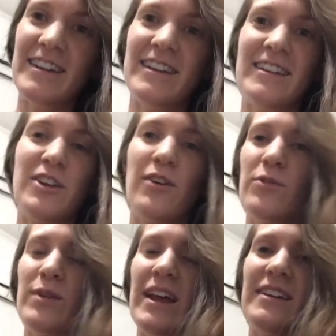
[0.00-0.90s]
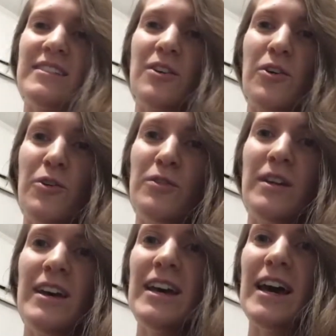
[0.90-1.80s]
and I know everyone has their
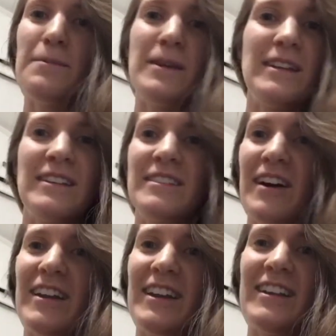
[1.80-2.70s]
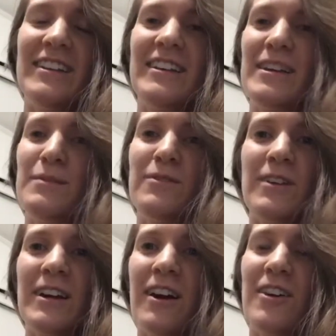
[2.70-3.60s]
own opinions on it, and it can be
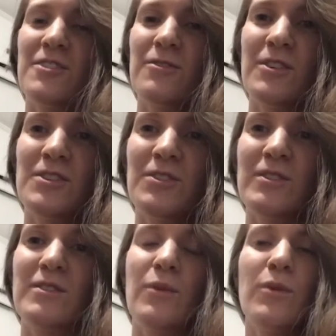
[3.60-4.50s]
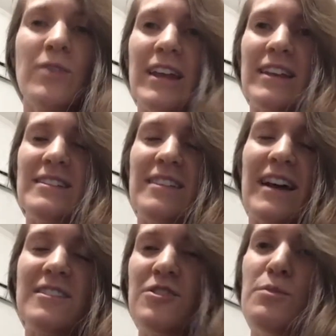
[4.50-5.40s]
very controversial, so I won't get into
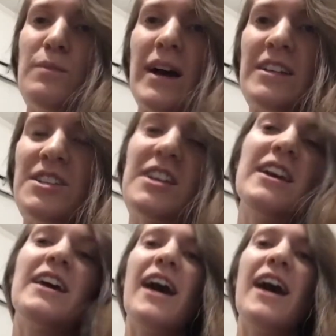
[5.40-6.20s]
that too much.